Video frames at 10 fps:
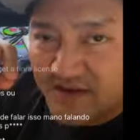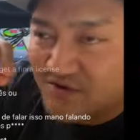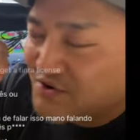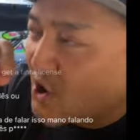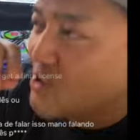
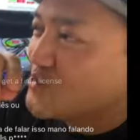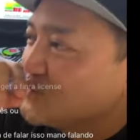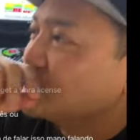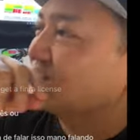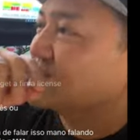easy to
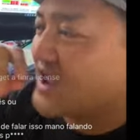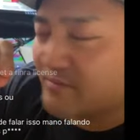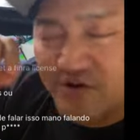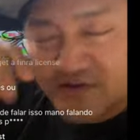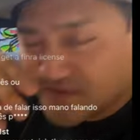know who's the
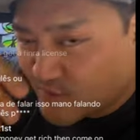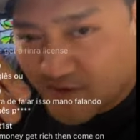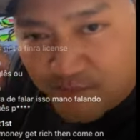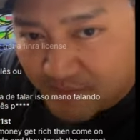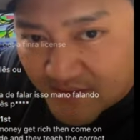scammer. You just
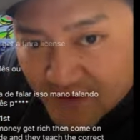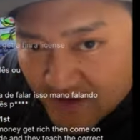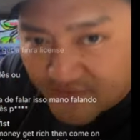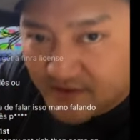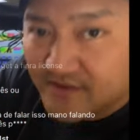don't want to
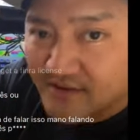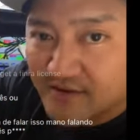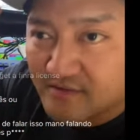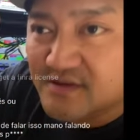believe it.